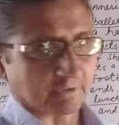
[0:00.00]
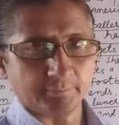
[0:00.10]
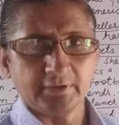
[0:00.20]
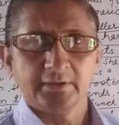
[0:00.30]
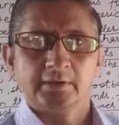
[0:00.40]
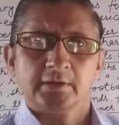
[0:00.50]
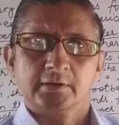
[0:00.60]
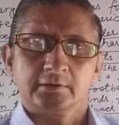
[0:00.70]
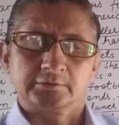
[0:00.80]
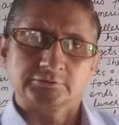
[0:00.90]
number
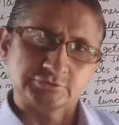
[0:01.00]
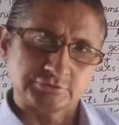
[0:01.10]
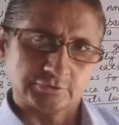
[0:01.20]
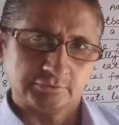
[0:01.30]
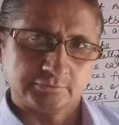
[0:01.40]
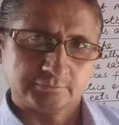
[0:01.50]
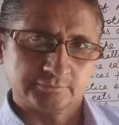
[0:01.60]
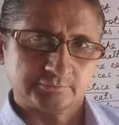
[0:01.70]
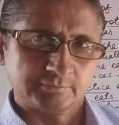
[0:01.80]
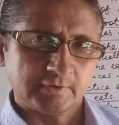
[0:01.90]
2.
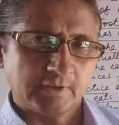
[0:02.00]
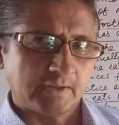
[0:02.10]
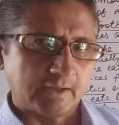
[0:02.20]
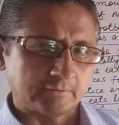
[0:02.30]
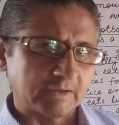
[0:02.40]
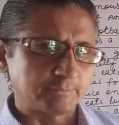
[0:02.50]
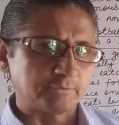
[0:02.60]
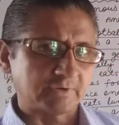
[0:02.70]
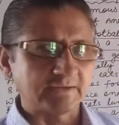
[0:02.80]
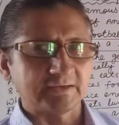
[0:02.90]
You have to
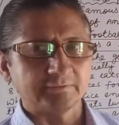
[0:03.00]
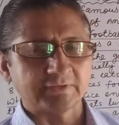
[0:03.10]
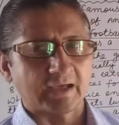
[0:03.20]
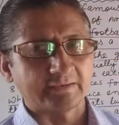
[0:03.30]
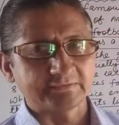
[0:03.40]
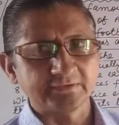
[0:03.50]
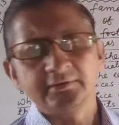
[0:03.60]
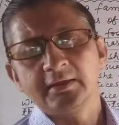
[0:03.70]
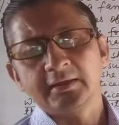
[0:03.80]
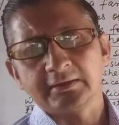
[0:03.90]
write down the answer
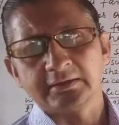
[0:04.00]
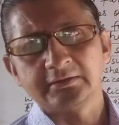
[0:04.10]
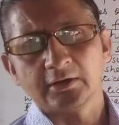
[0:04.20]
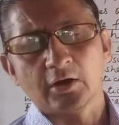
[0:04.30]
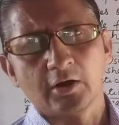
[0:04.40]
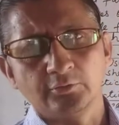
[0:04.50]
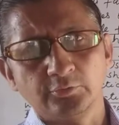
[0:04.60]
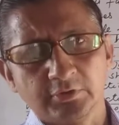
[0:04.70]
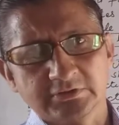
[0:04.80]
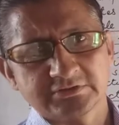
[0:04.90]
in your own
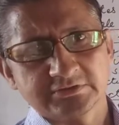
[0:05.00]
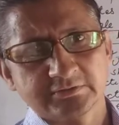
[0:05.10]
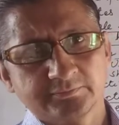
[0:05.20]
words.